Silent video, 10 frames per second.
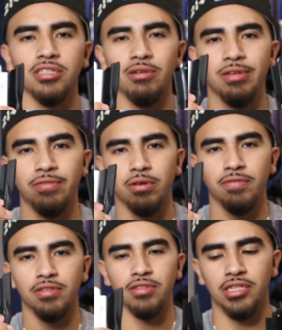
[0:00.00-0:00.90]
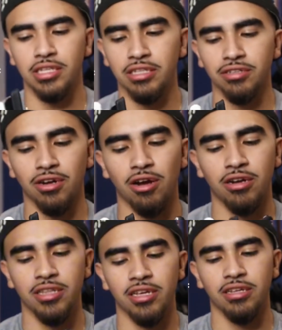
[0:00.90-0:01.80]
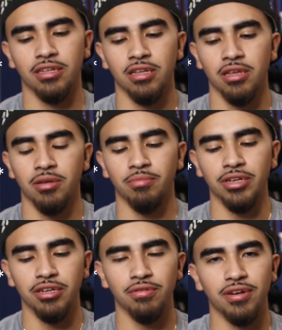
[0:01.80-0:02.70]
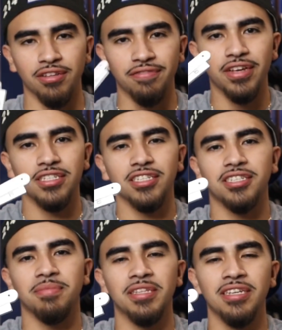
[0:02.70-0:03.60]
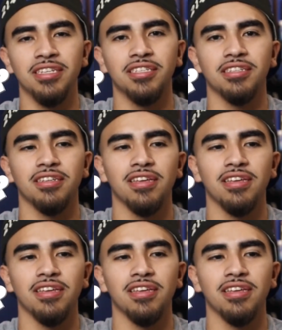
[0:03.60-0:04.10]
don't even know if these are called that, but you're gonna want to invest in some of these.